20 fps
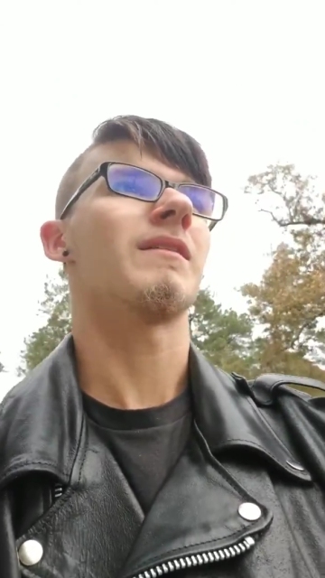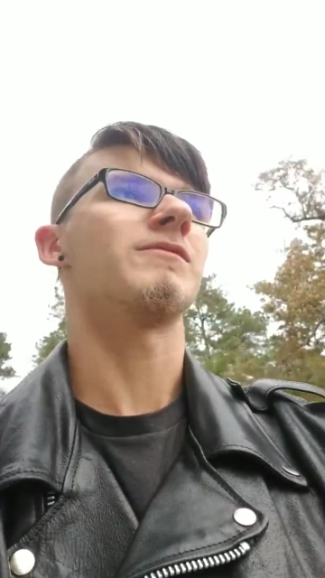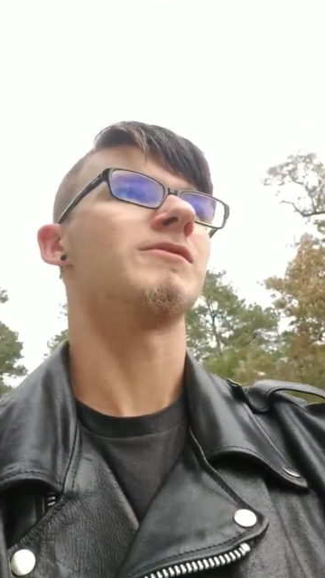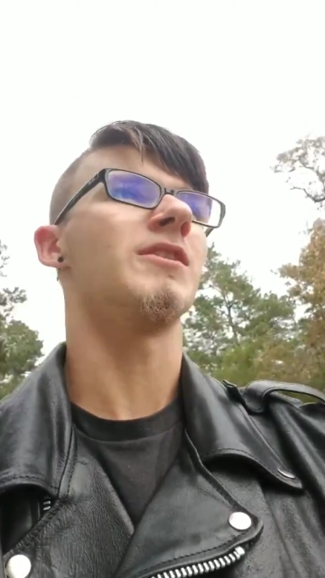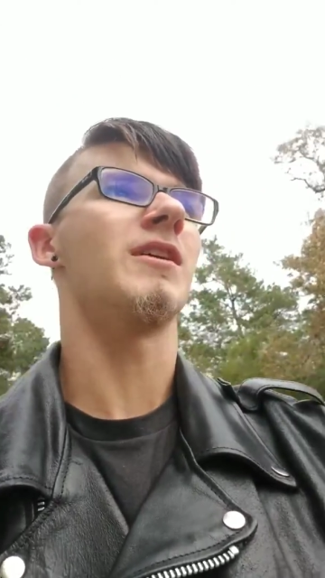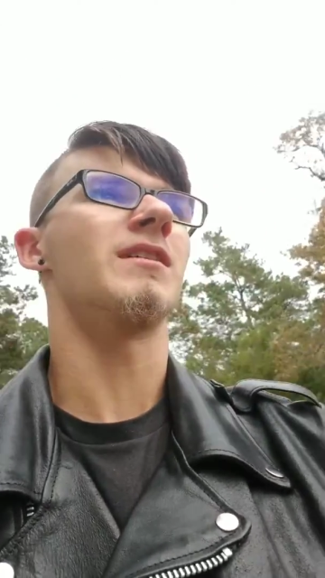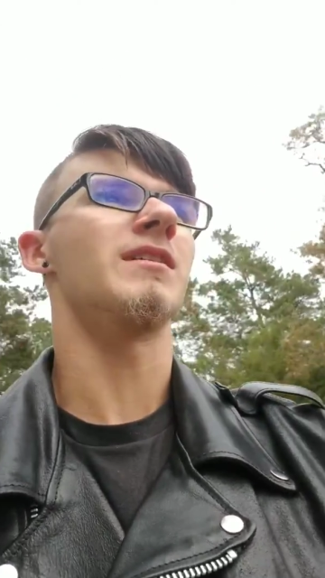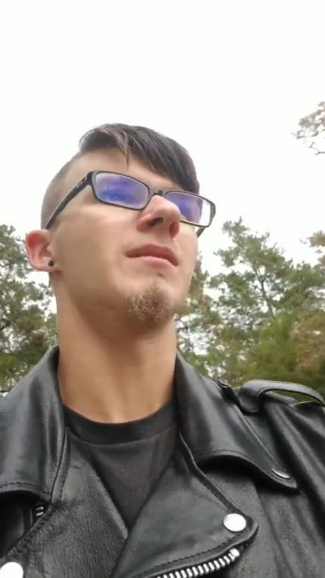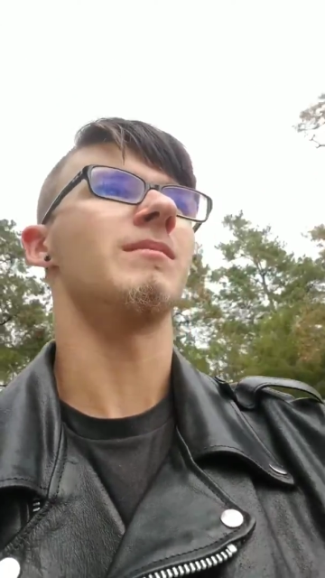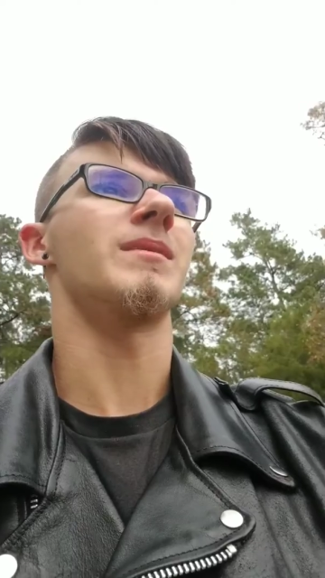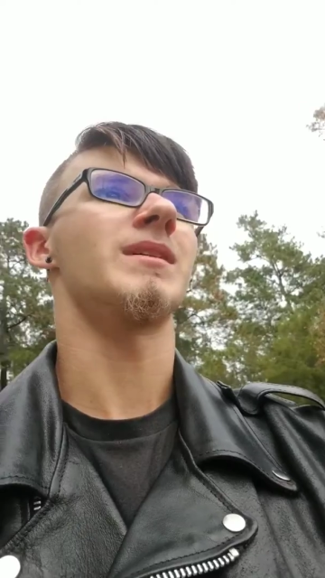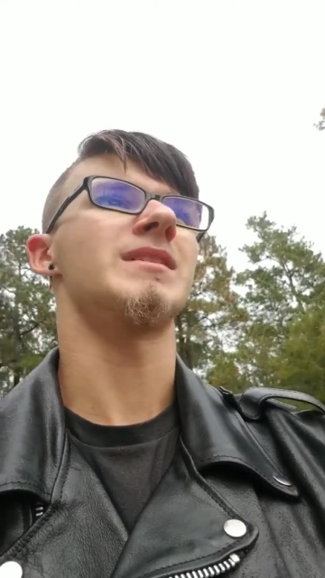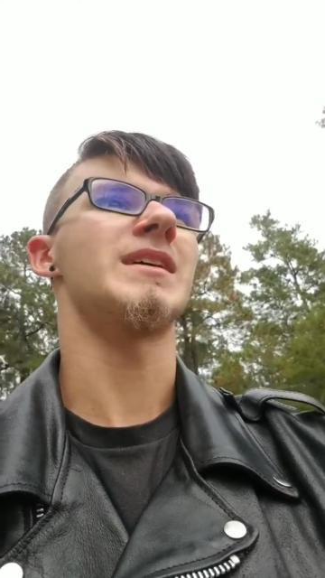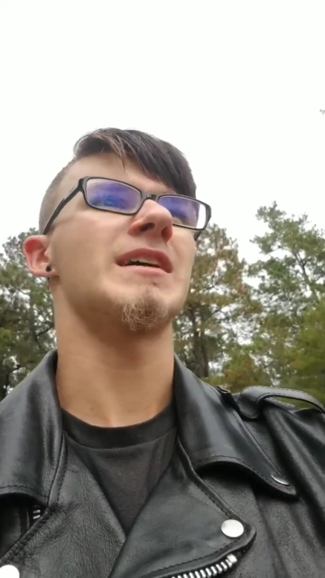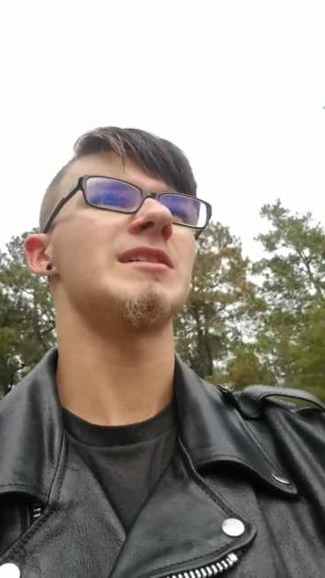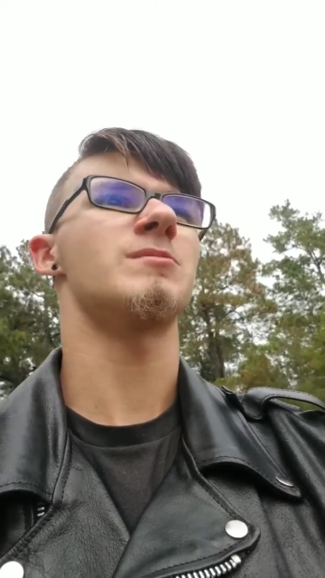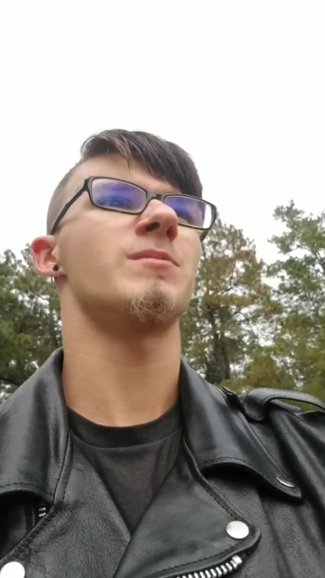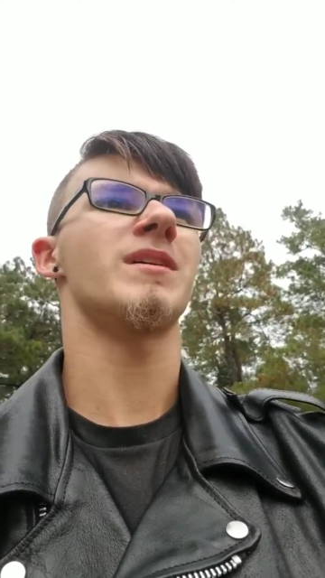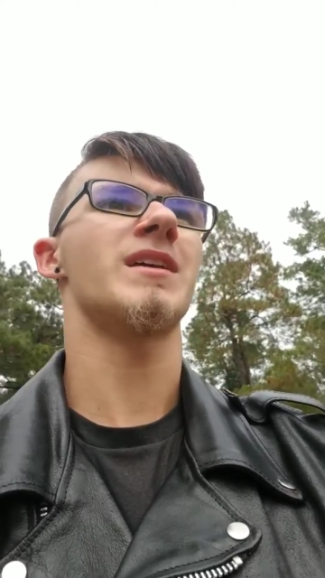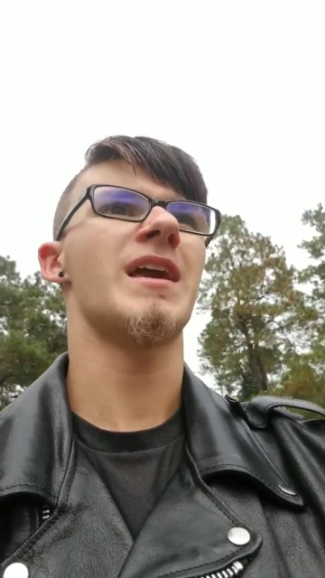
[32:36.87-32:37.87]
done it. My
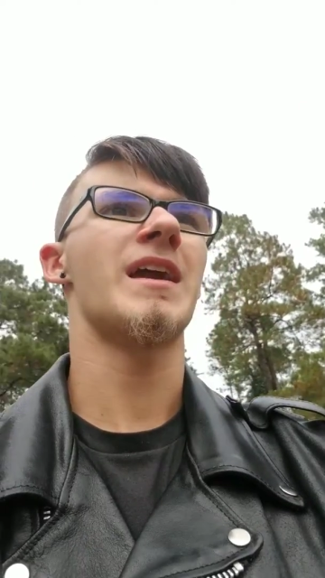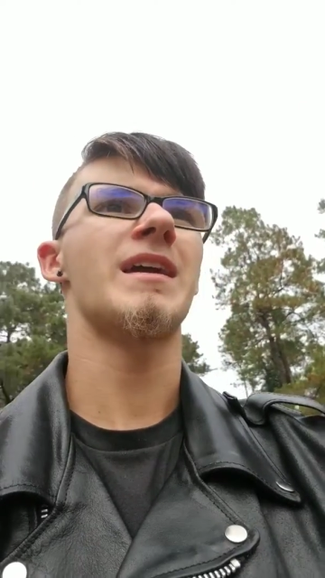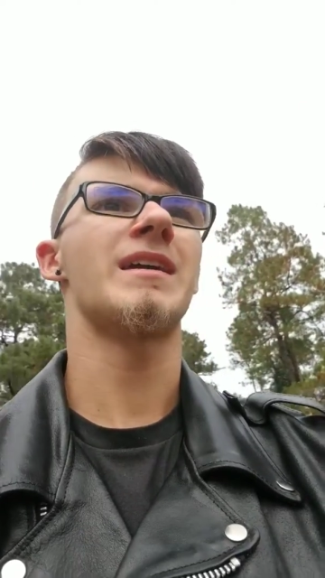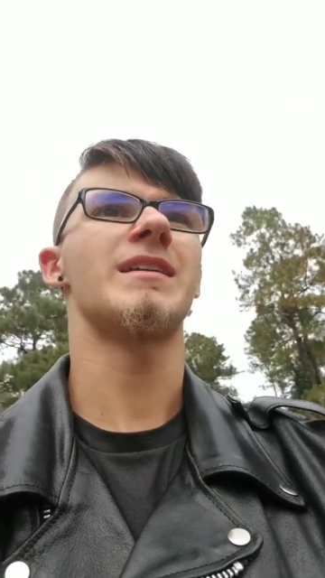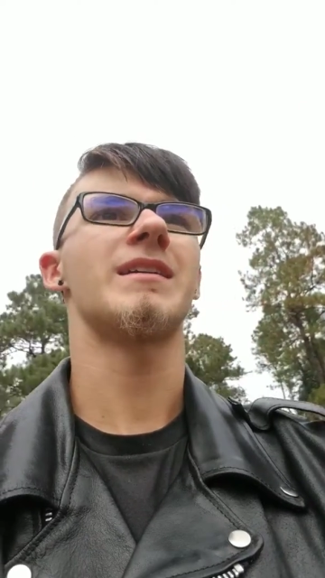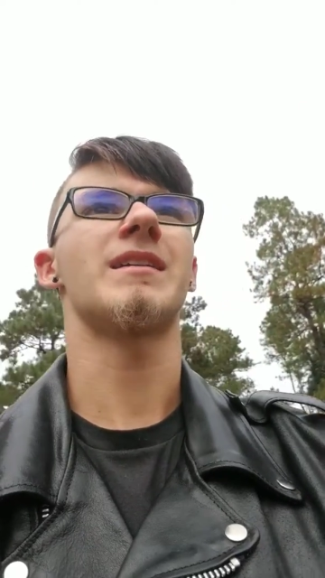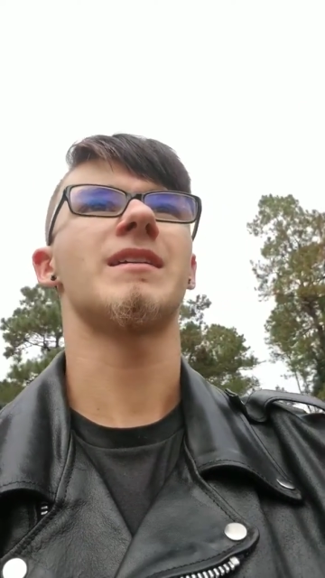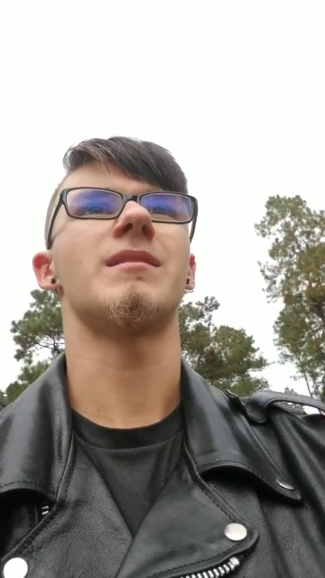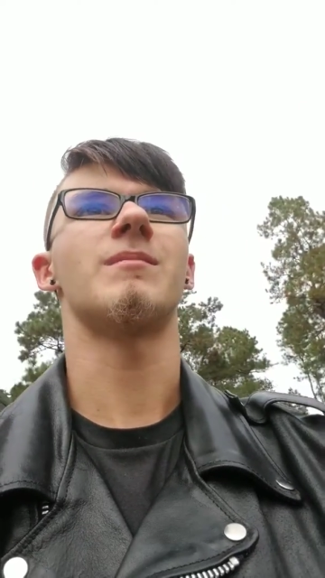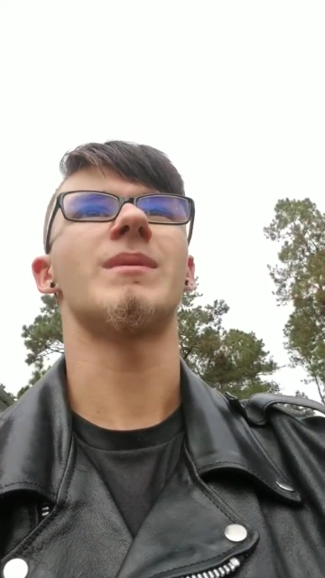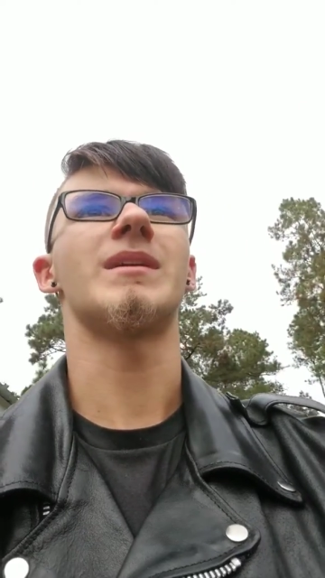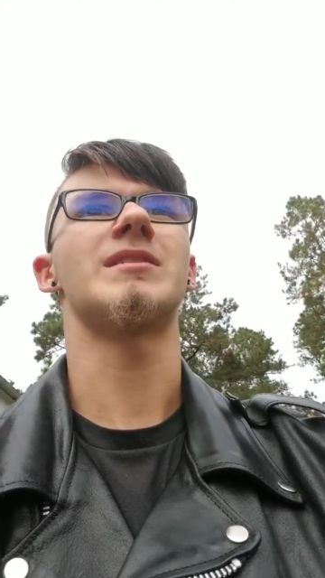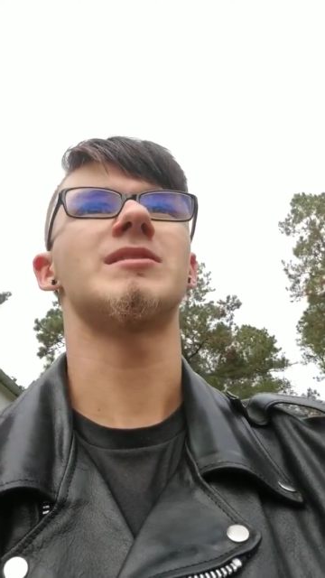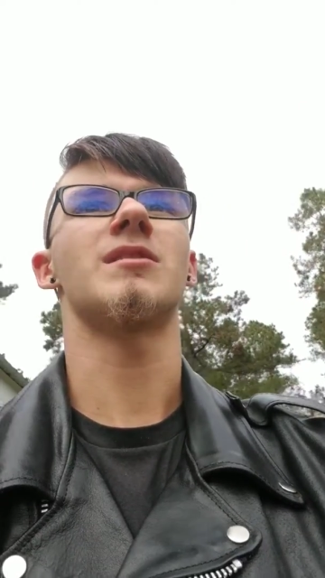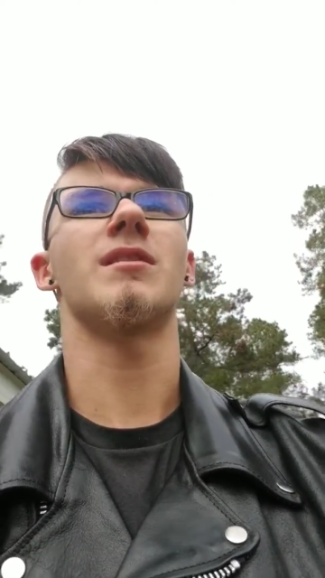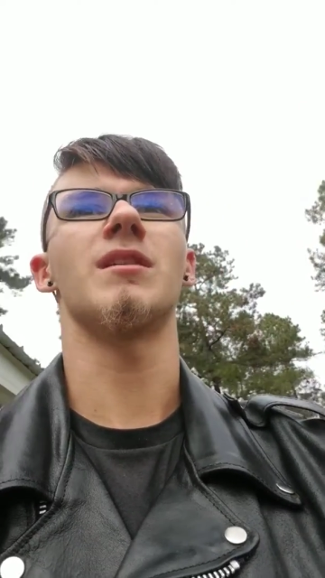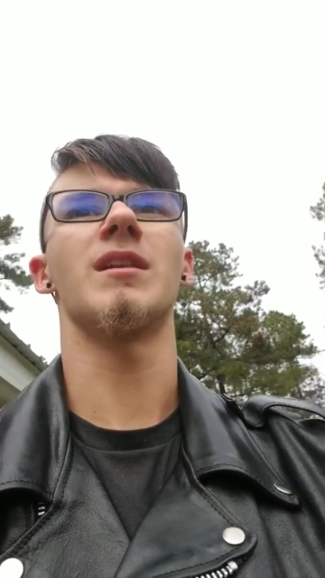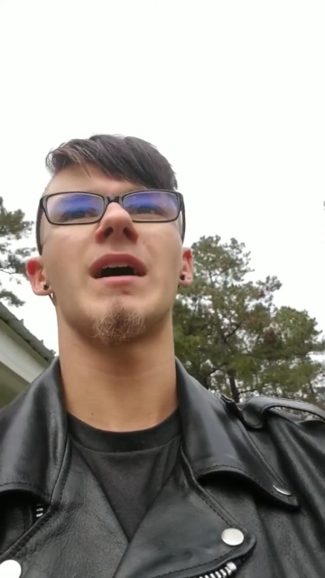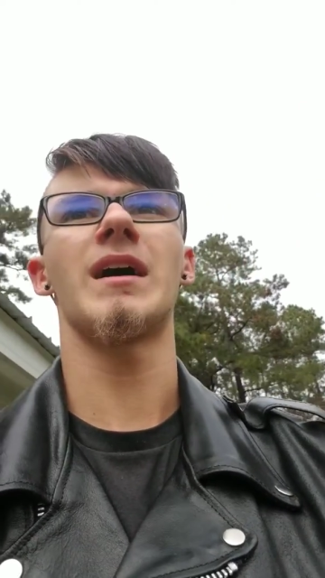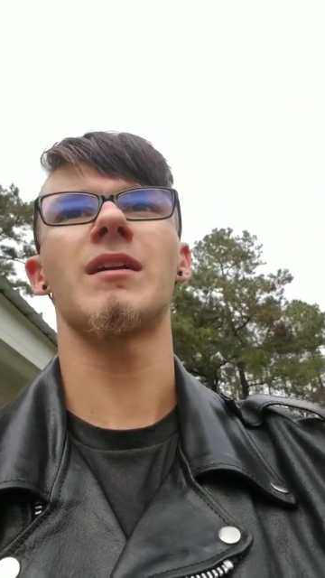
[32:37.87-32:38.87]
dad's a mechanic and he makes a
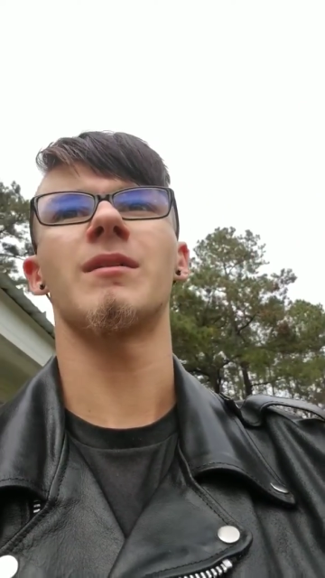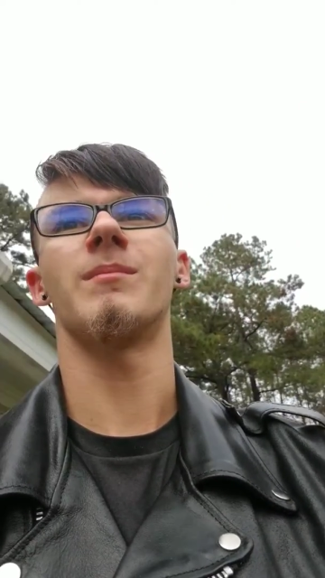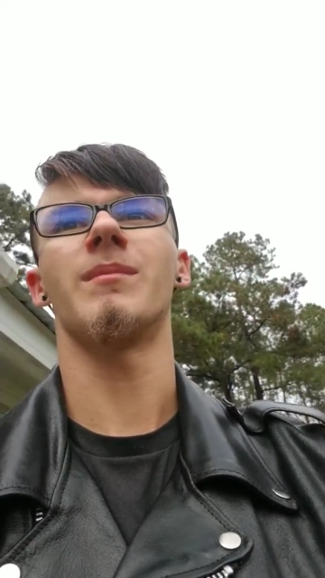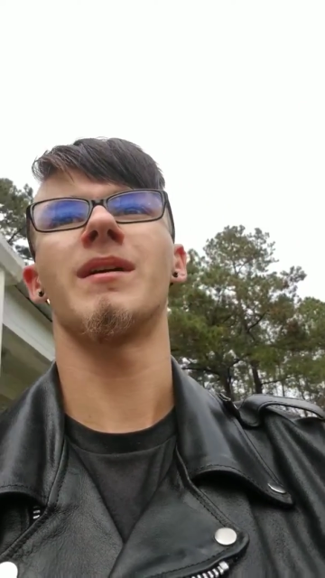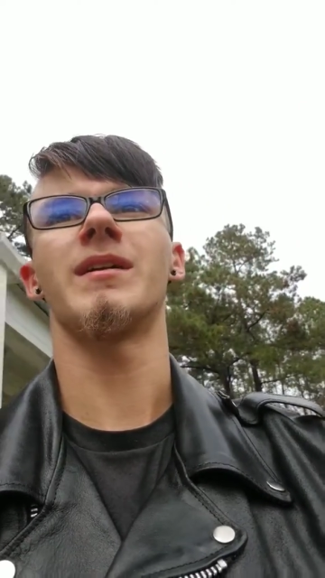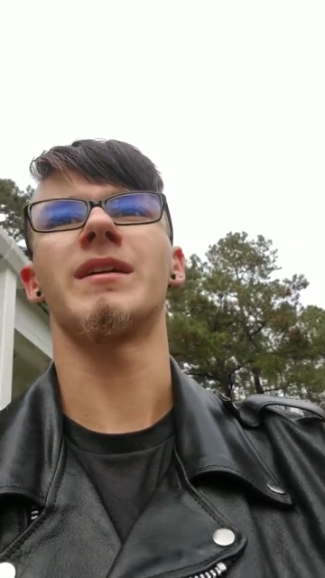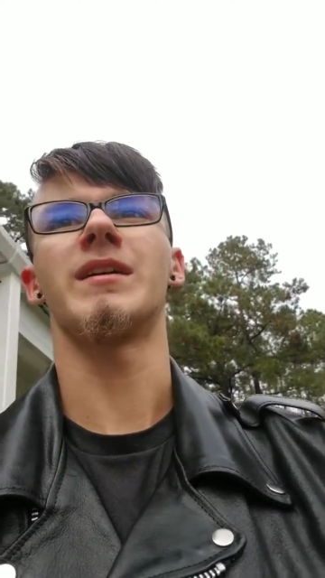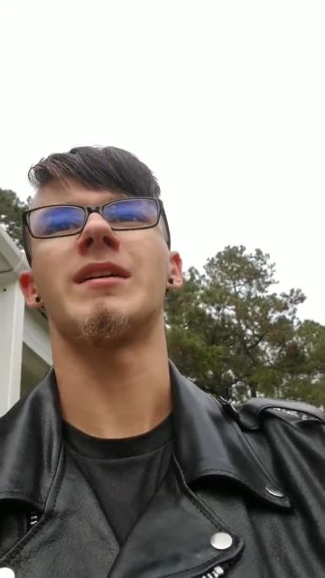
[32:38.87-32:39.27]
lot of money.